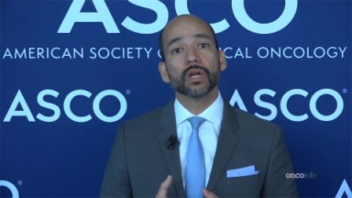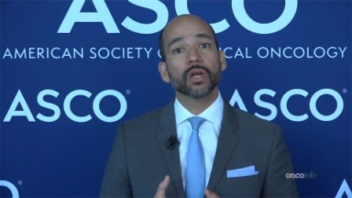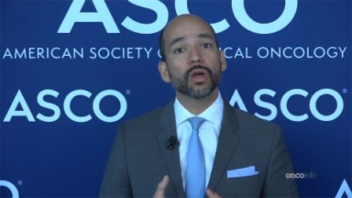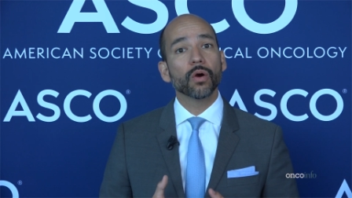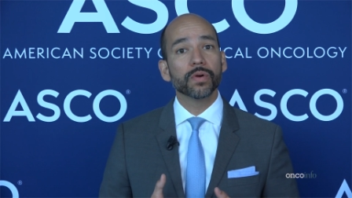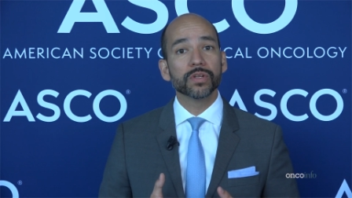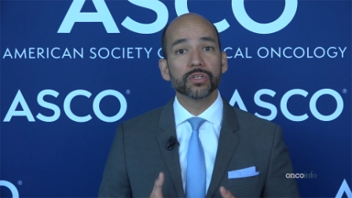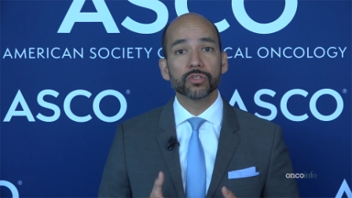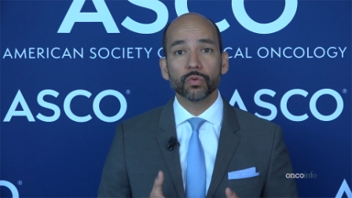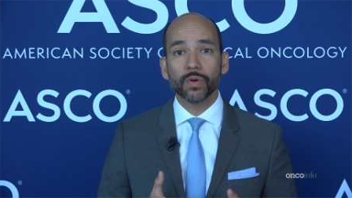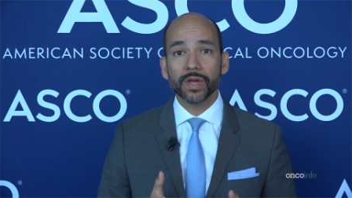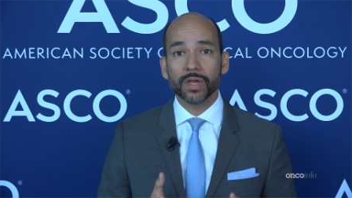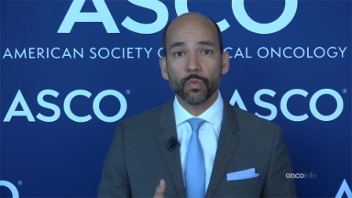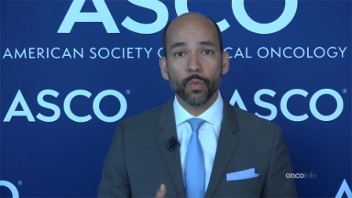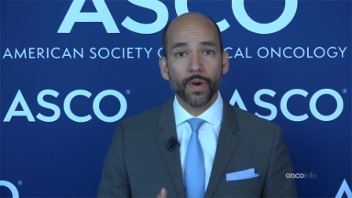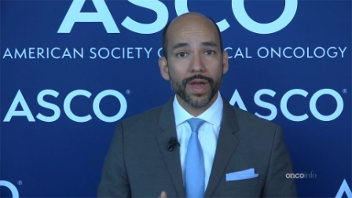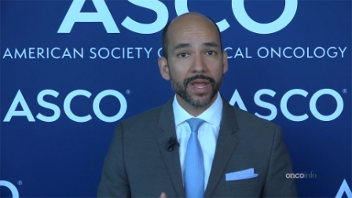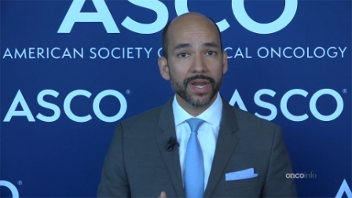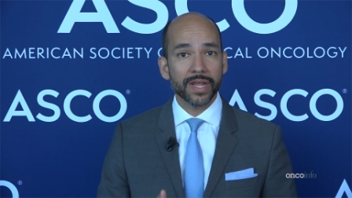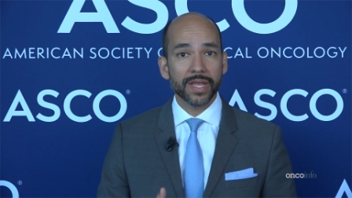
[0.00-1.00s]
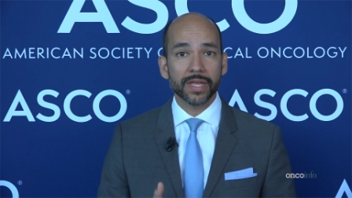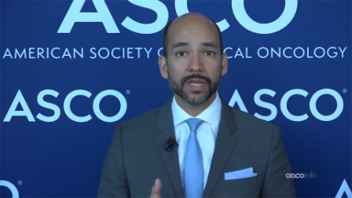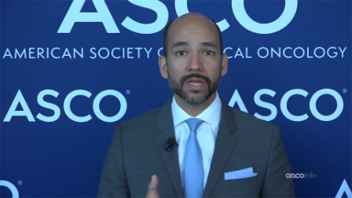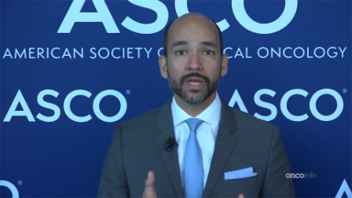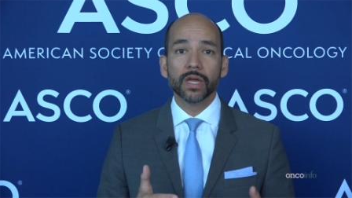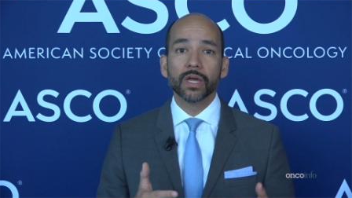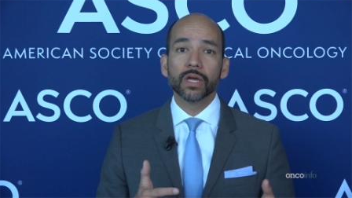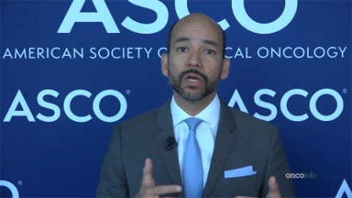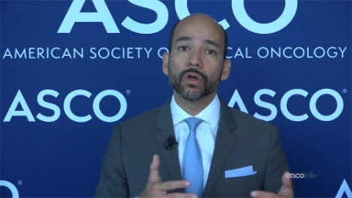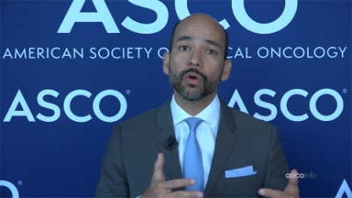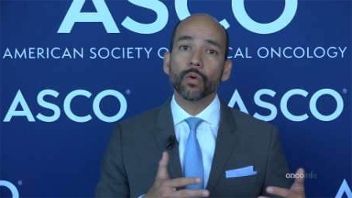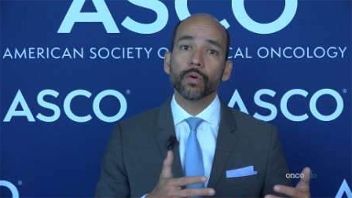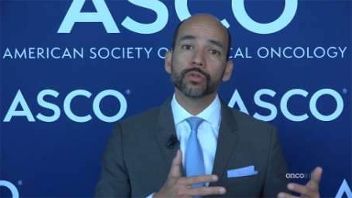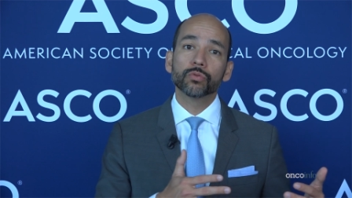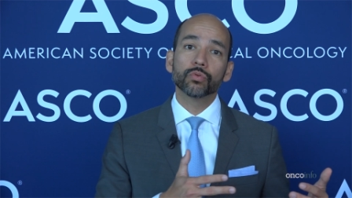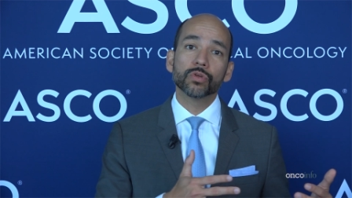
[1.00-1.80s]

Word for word: going to a wedding, going